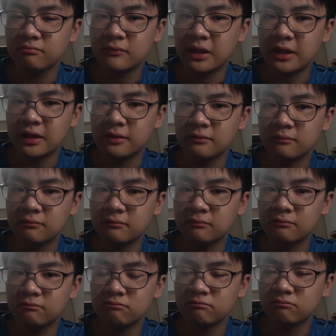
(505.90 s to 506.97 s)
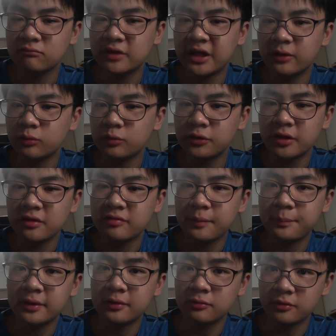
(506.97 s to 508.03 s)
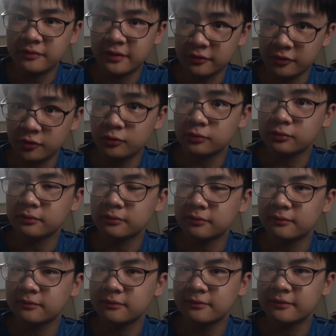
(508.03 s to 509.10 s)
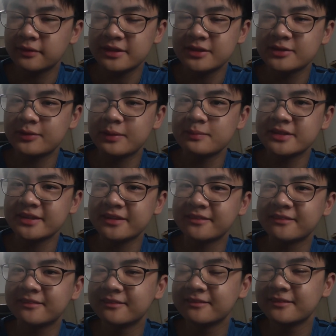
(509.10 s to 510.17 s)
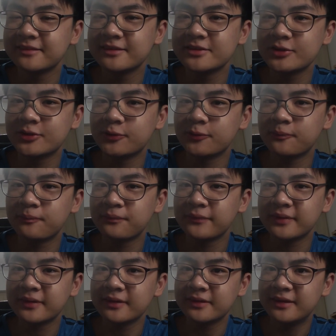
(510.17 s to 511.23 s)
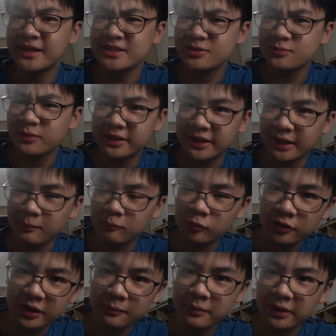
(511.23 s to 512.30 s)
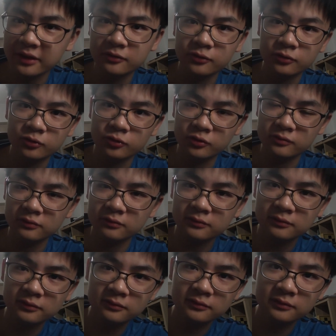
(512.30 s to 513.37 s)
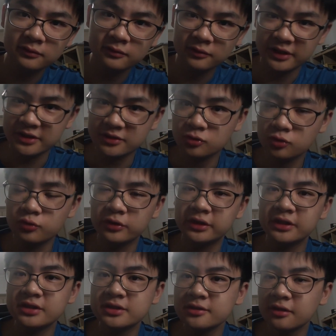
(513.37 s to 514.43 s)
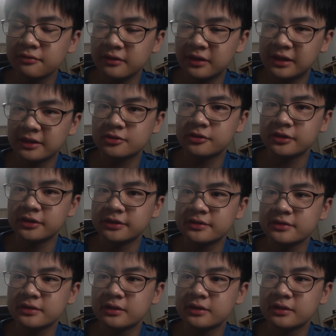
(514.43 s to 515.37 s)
and that would not have happened without you. That's what I'm saying. So that's what I'm looking back to, these 2 years of electronics.